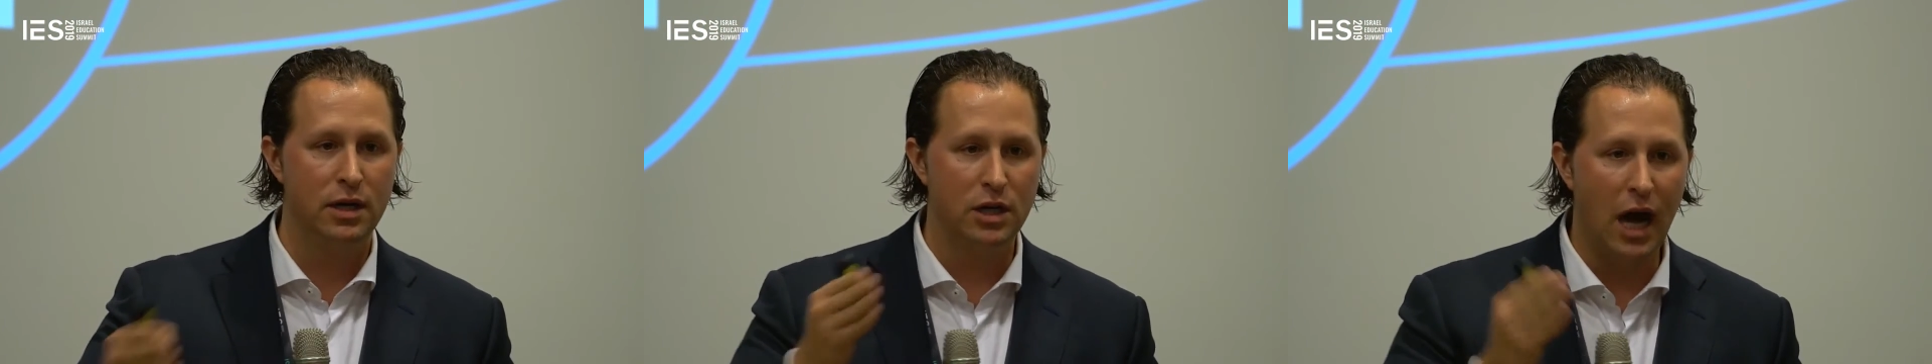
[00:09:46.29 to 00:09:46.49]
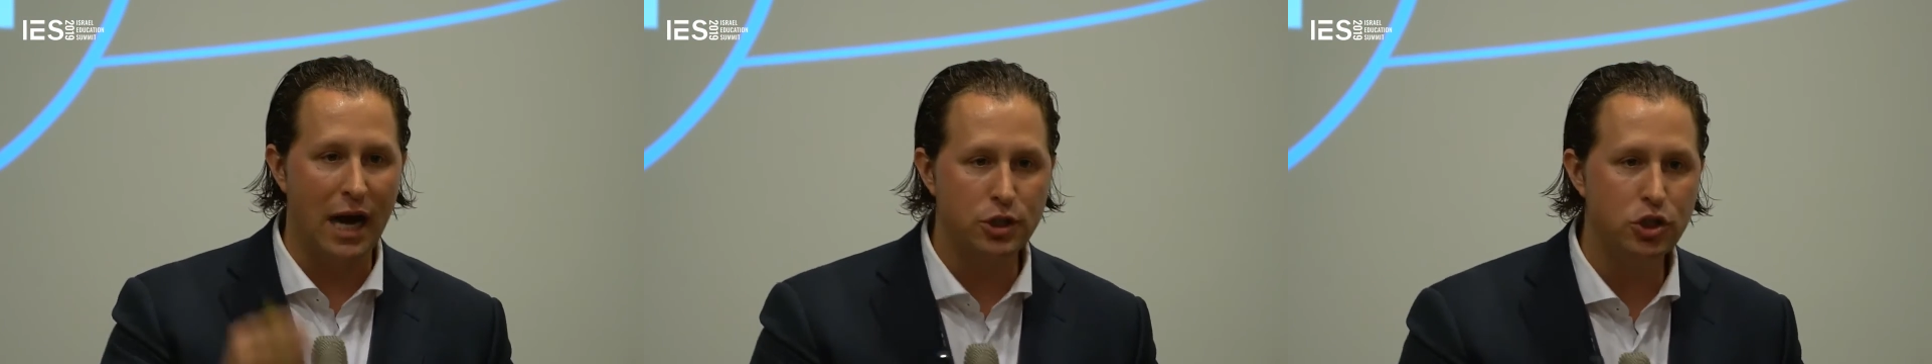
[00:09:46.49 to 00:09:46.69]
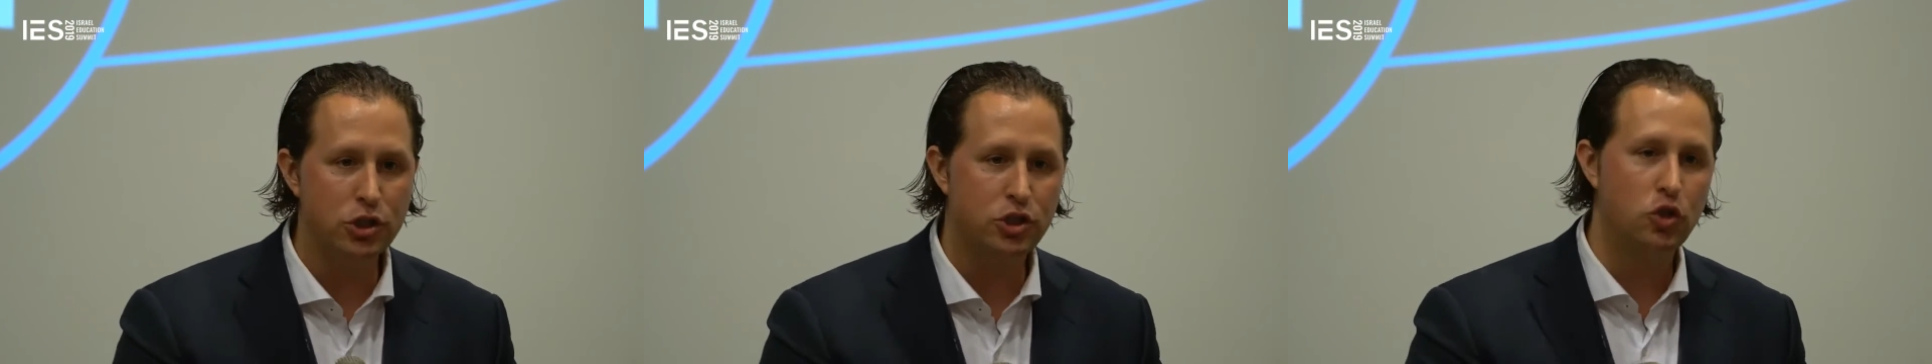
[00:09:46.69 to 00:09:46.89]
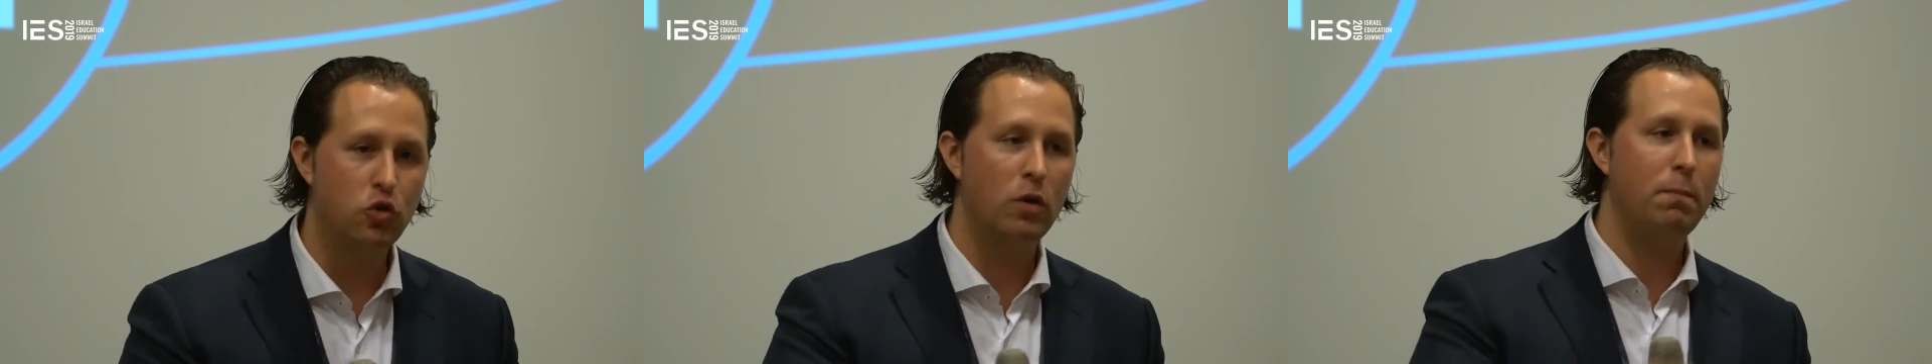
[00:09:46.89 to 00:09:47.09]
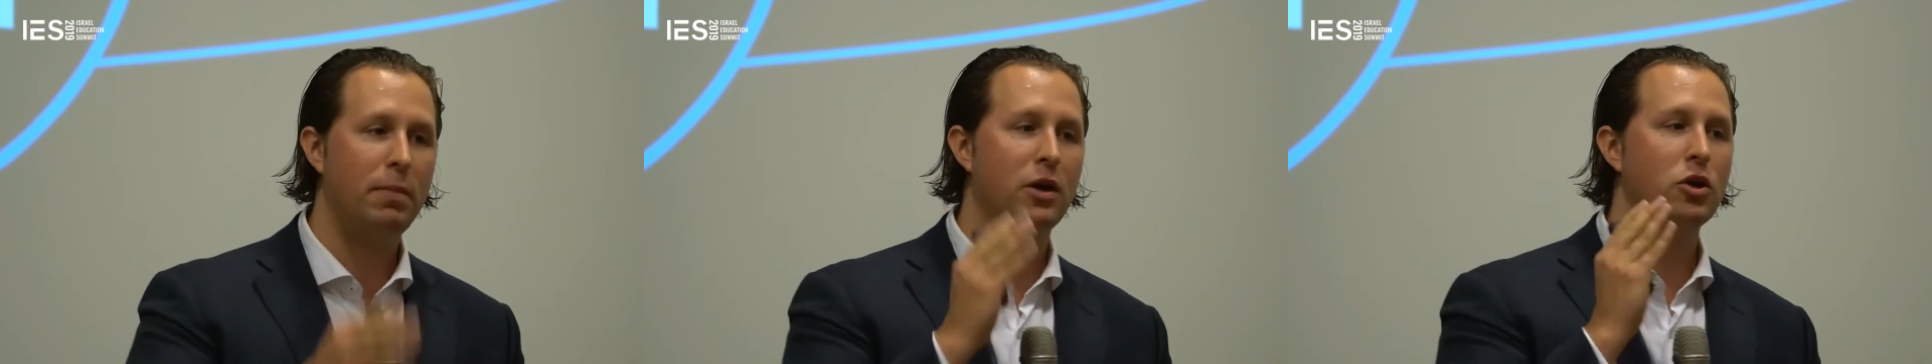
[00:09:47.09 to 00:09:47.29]
not just
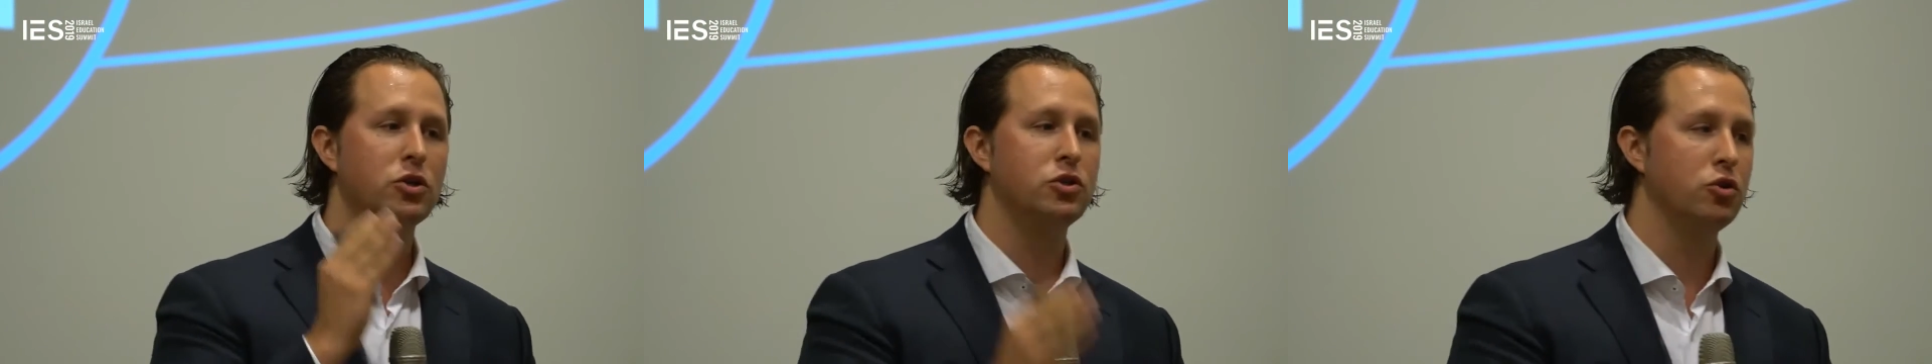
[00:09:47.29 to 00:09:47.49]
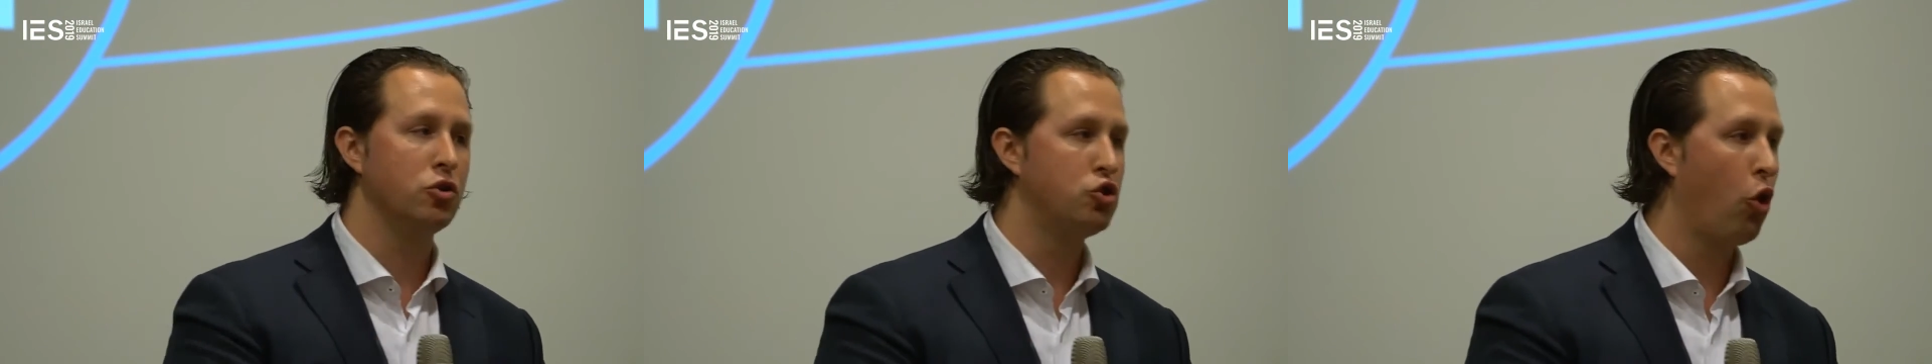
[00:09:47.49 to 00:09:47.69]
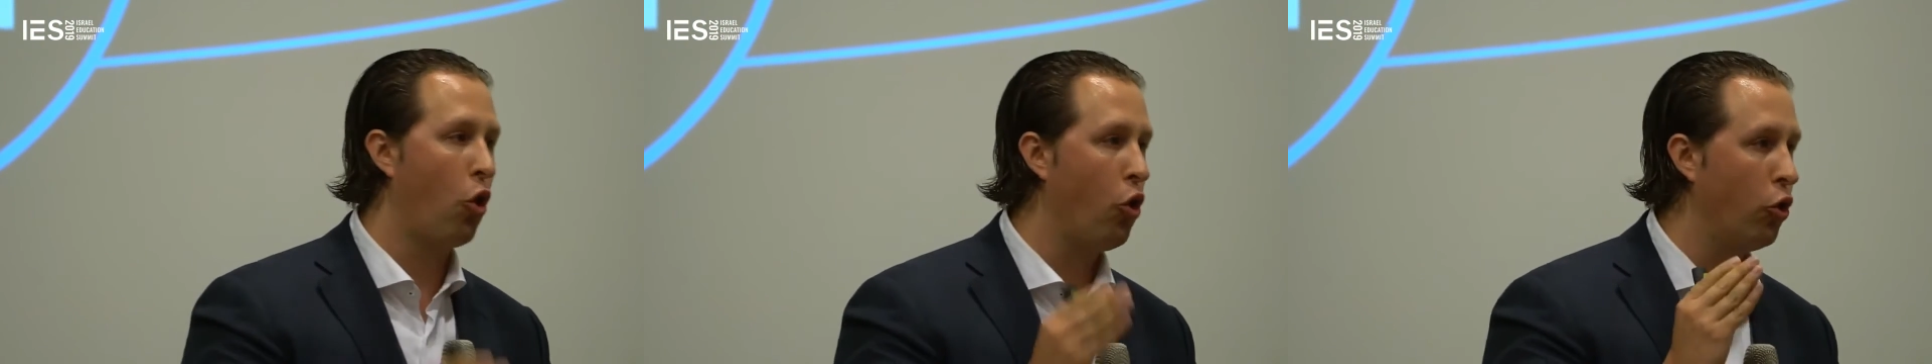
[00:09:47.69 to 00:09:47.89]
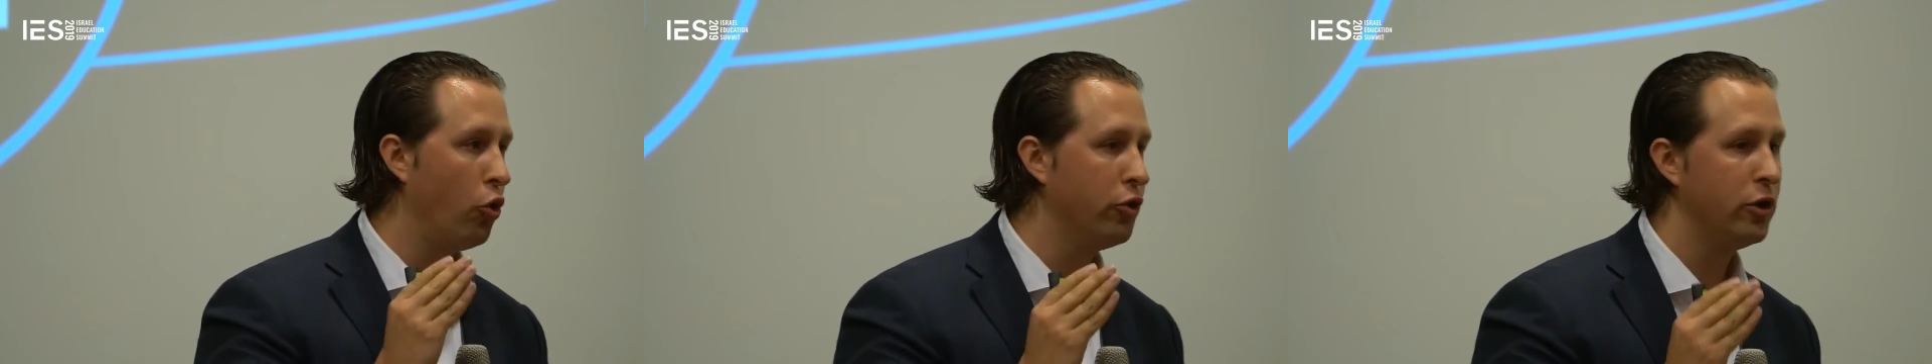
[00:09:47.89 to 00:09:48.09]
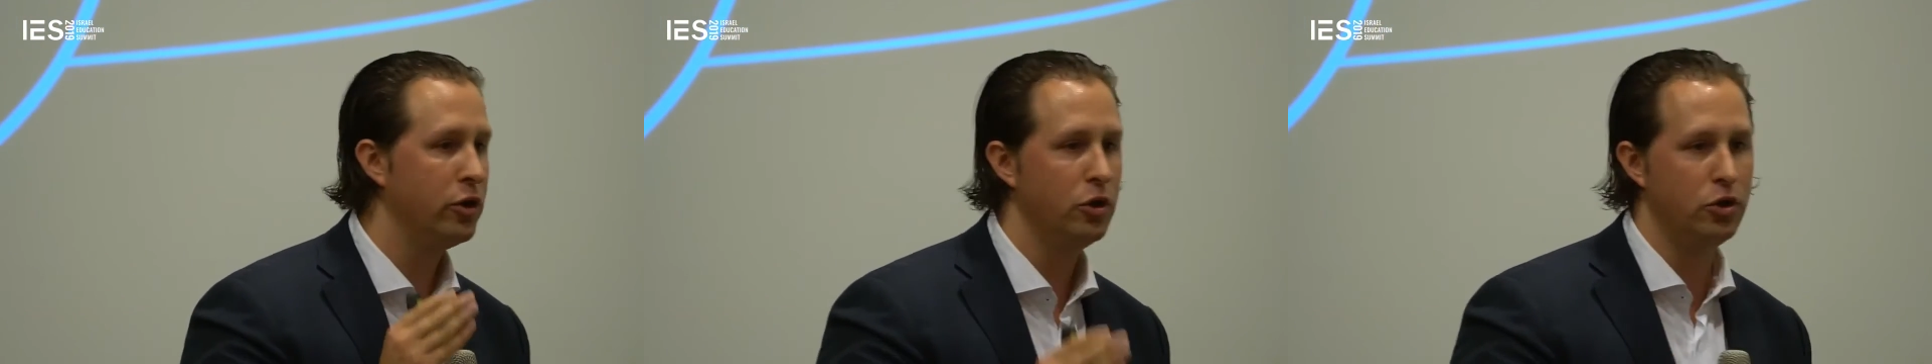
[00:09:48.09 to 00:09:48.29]
do it because they're
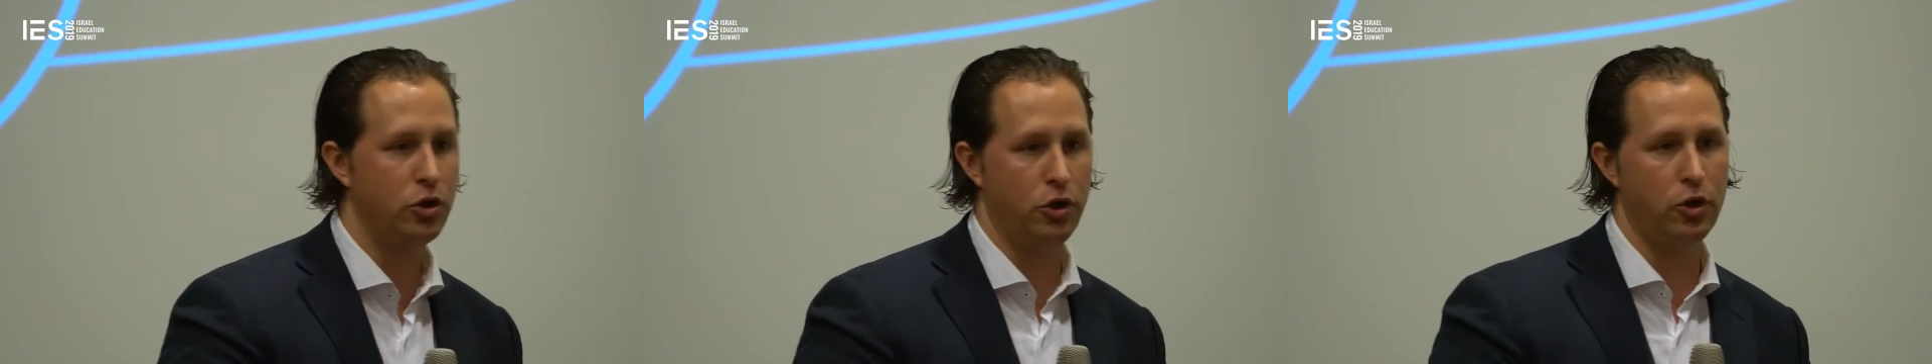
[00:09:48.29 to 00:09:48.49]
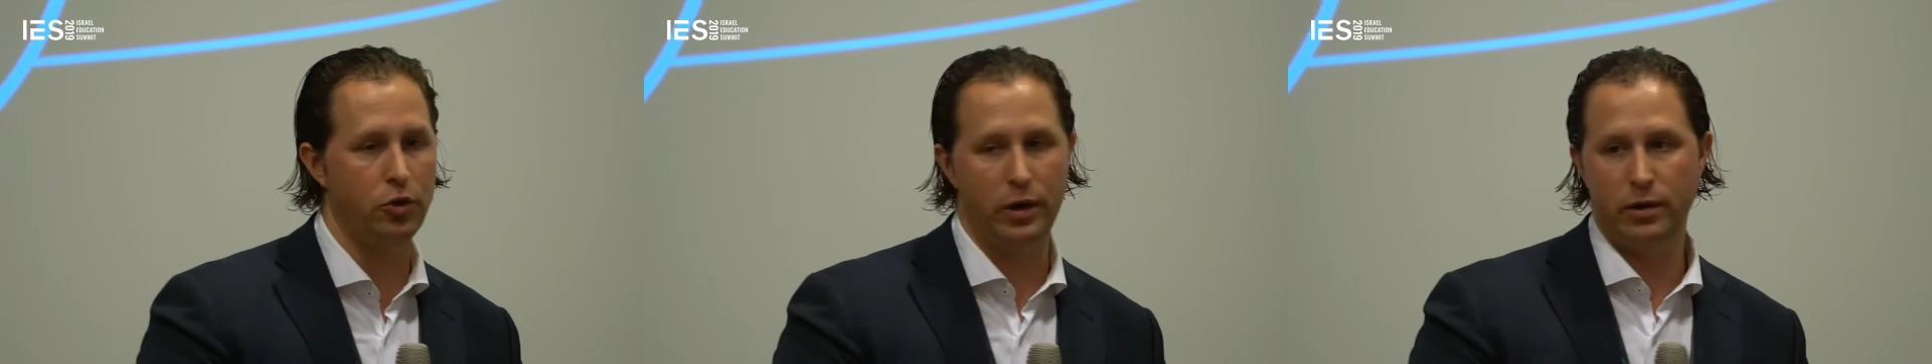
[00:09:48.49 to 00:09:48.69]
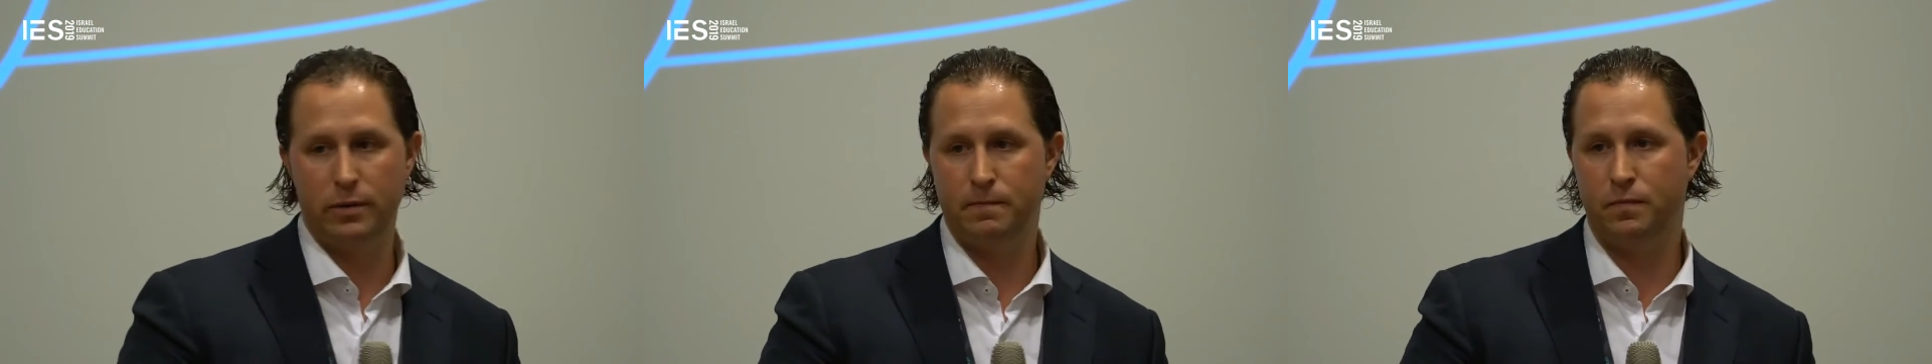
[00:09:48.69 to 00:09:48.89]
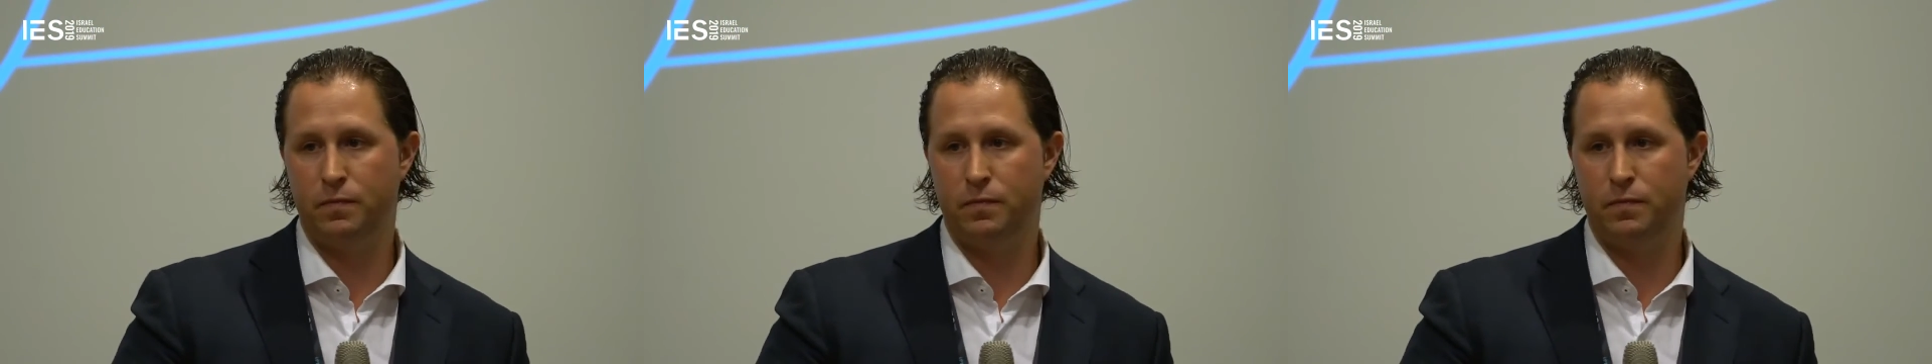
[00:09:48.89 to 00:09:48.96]
told to do it.